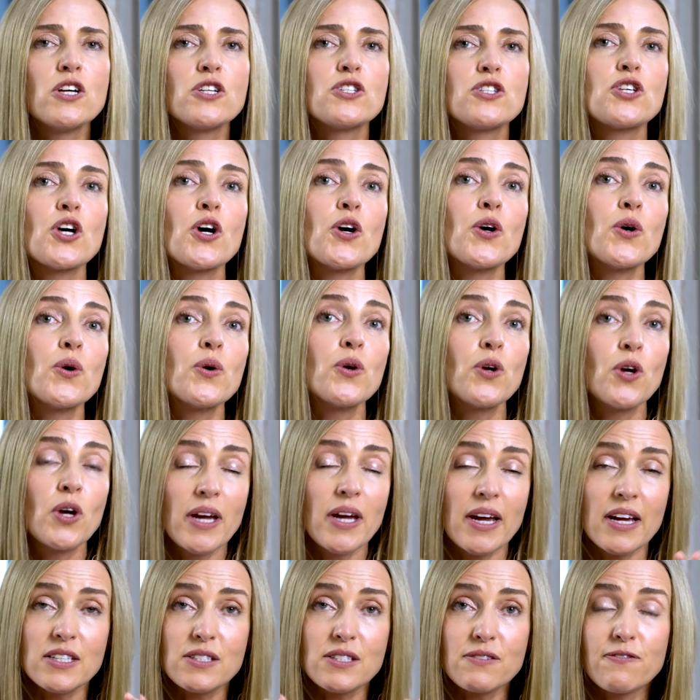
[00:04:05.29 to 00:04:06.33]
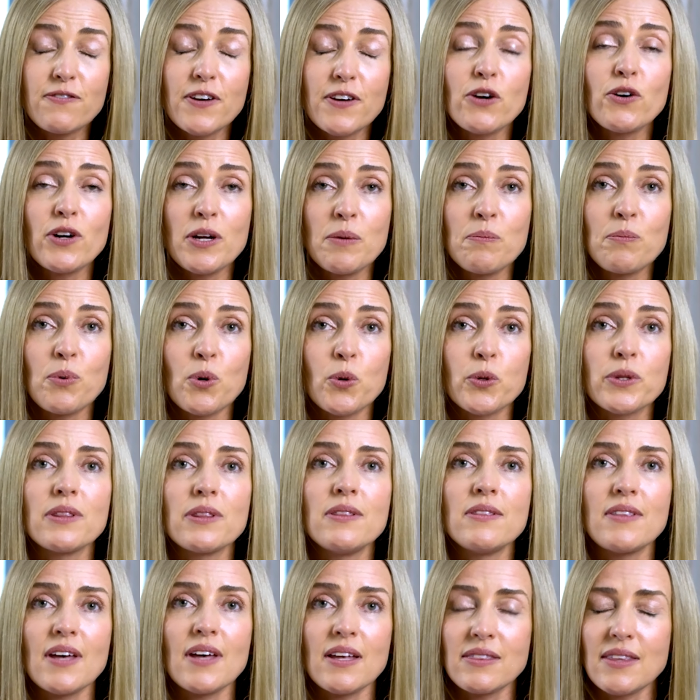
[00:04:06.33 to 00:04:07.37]
So it's very
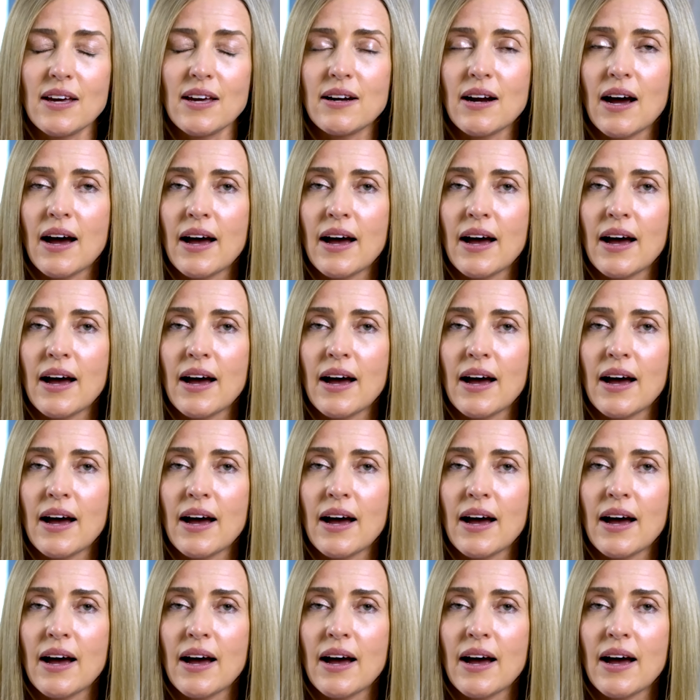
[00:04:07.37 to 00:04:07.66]
important that that